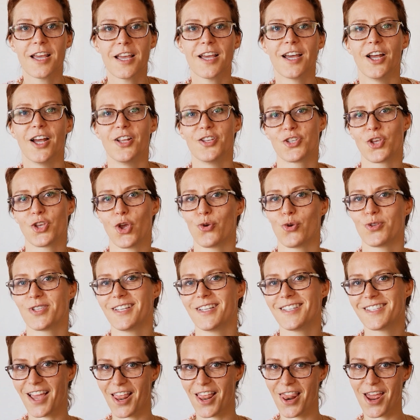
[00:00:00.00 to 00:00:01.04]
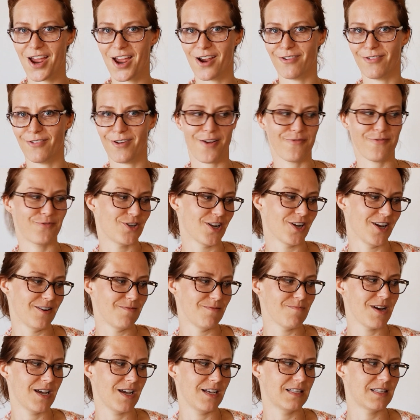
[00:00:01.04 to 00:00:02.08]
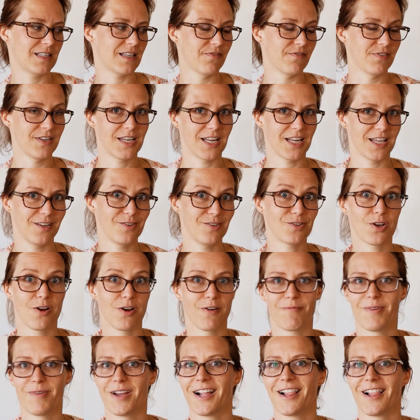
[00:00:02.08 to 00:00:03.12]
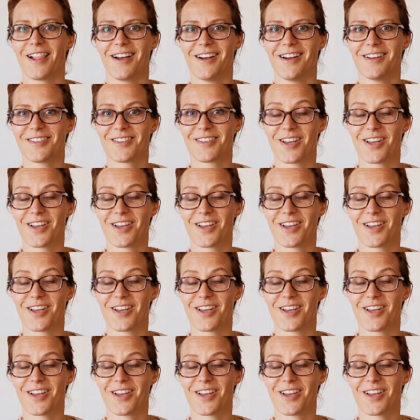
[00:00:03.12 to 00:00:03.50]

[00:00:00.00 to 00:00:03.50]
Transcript: And so since I now have done my 7 days of my class,